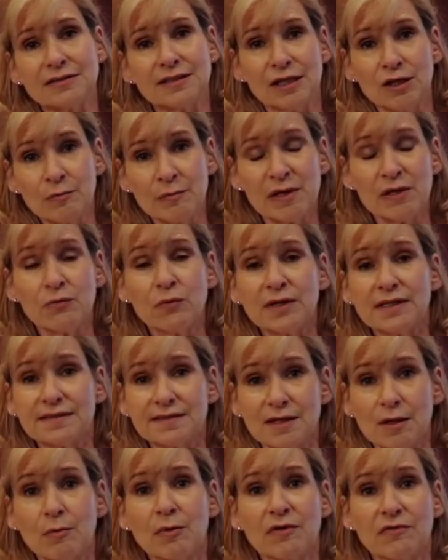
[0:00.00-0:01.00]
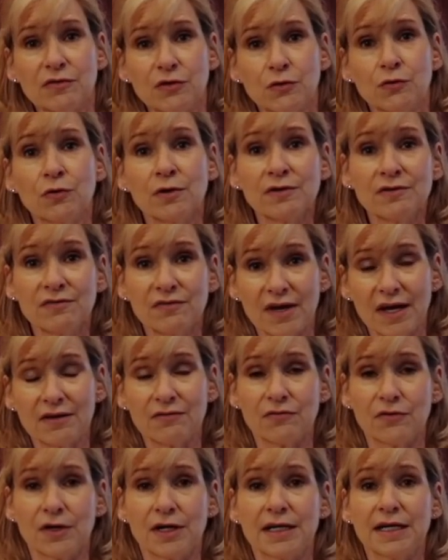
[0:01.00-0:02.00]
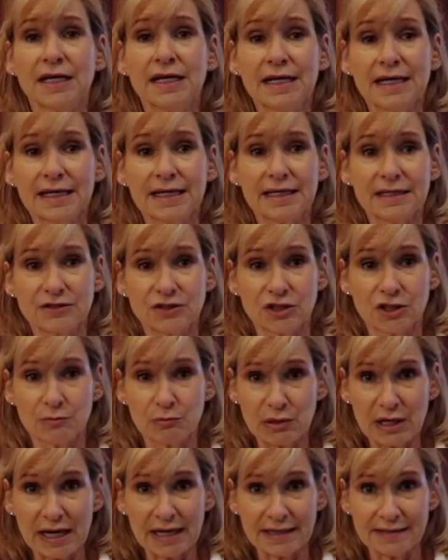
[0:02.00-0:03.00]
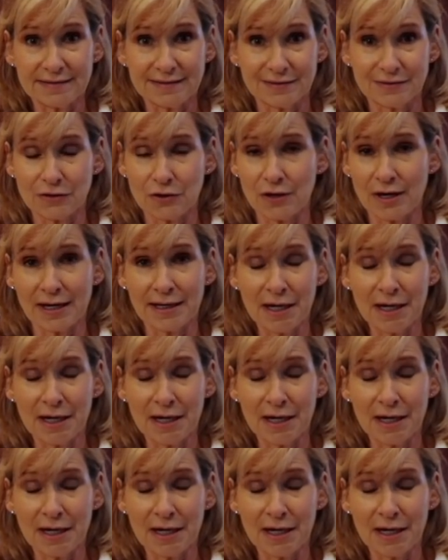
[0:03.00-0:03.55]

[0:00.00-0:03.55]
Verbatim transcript: Tell me what some of your favorite kitchen appliances are.